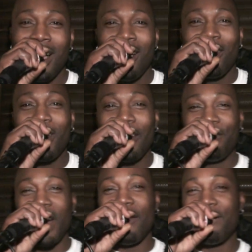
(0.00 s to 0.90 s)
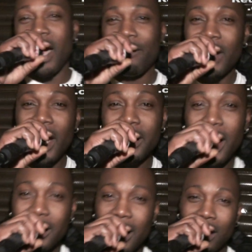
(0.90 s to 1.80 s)

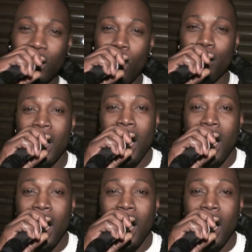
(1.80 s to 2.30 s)
Red5599.com.